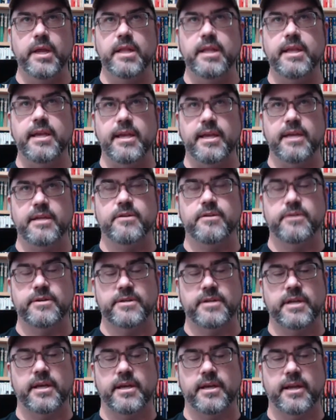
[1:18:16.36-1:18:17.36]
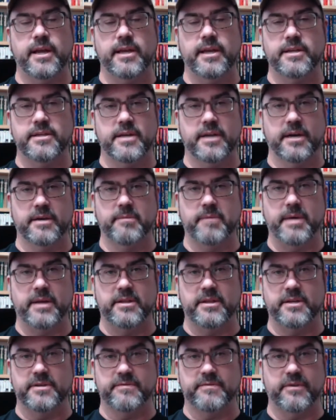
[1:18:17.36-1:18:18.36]
really interesting, and I can
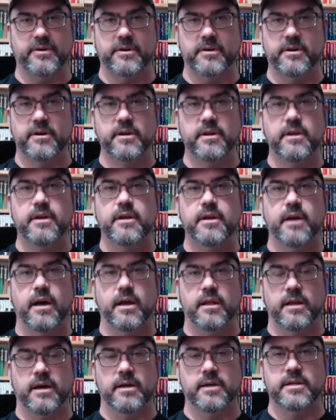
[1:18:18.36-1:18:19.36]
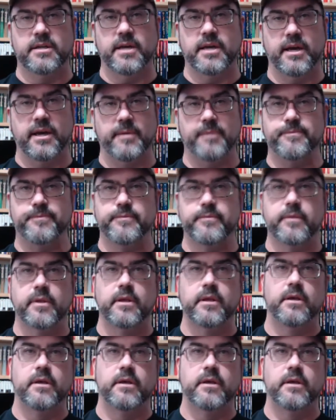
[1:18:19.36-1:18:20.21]
talk about this for a long time,